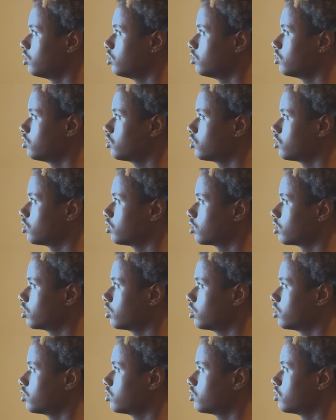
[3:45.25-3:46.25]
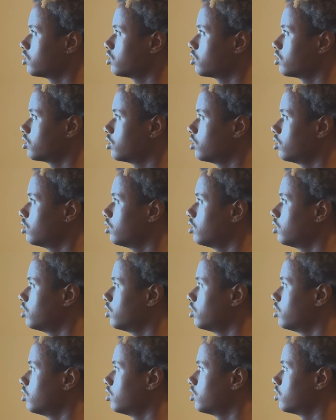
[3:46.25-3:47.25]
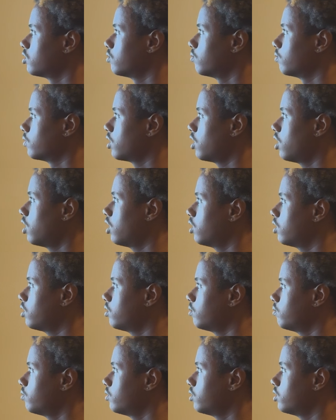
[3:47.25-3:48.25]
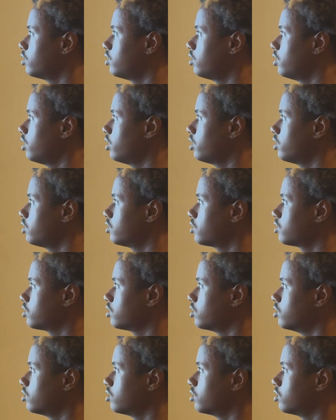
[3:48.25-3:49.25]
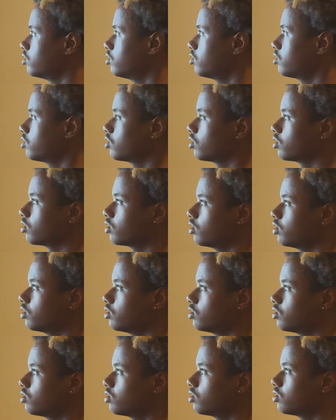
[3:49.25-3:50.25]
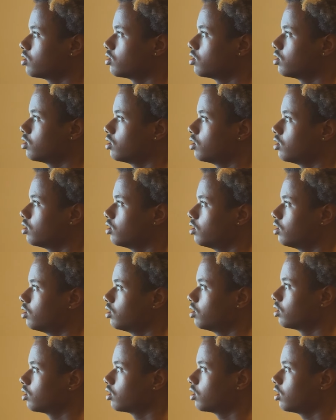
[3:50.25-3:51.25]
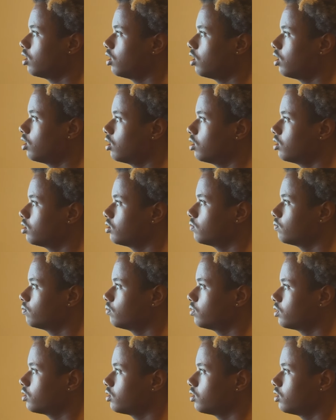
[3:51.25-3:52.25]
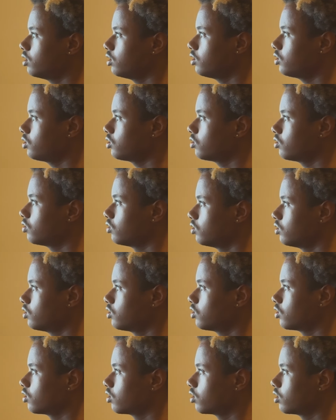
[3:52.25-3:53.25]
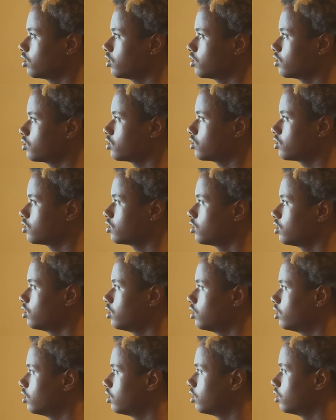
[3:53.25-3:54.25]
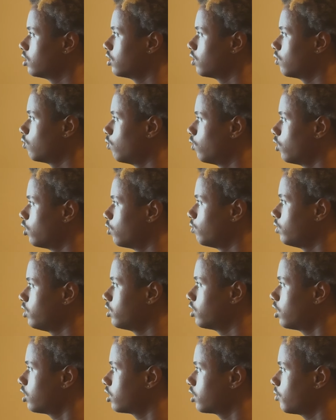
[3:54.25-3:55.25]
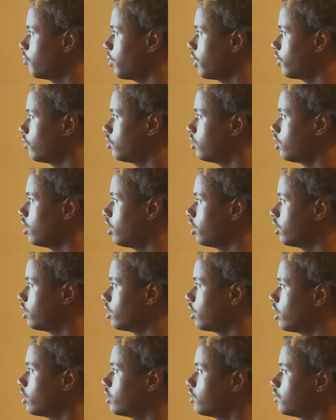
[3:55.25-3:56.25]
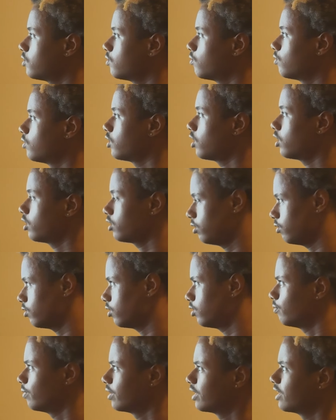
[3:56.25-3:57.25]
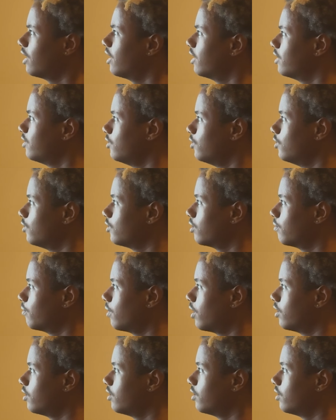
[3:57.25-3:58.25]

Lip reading: circuits. Some combinational circuits. Combinational circuits. What are we talking about today, guys? We're talking, oh my god, dude, come on.